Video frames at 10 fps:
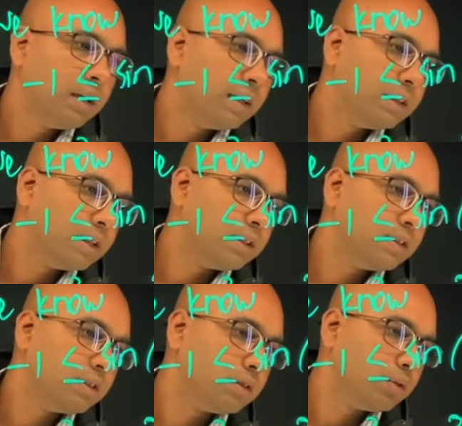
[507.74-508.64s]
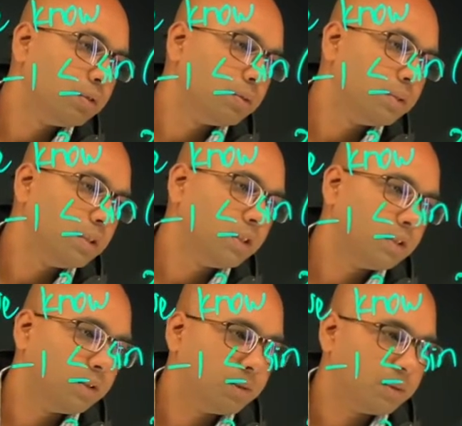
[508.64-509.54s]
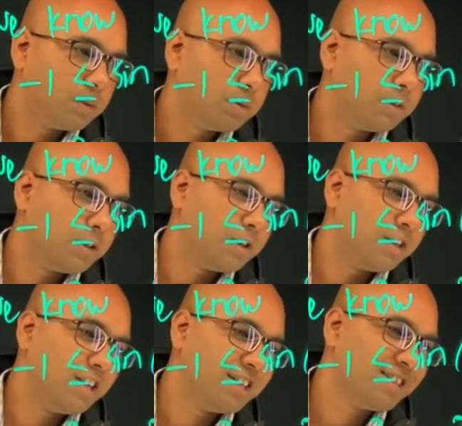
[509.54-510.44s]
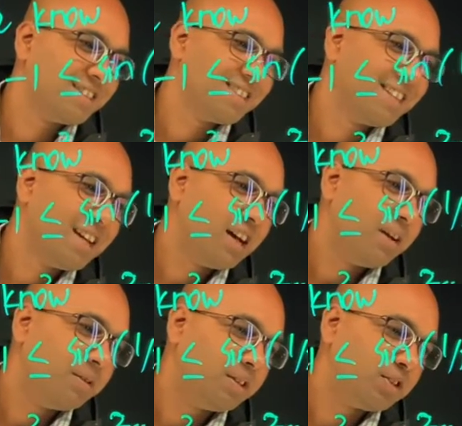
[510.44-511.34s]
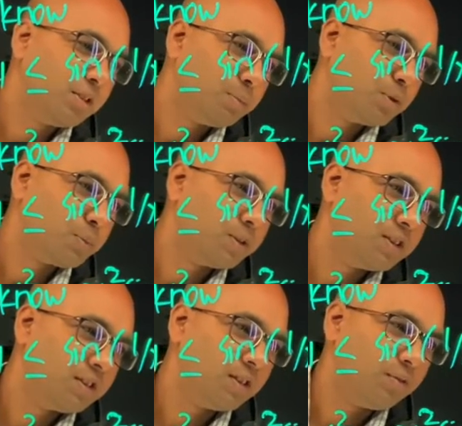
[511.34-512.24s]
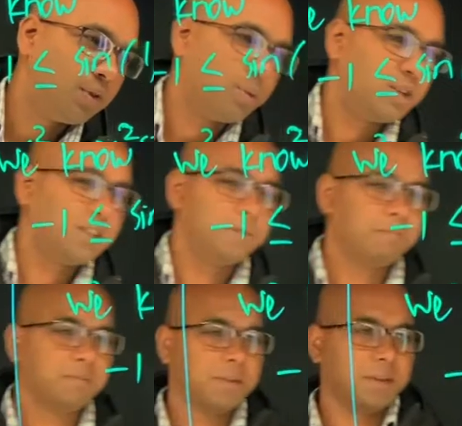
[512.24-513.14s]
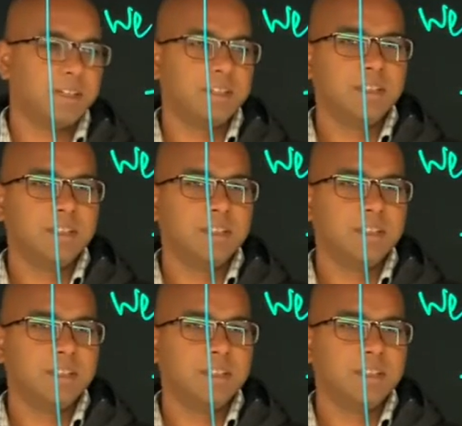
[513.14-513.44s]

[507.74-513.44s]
And then this is going to be, oh god, I'm going to actually postpone this thing for a while. Okay.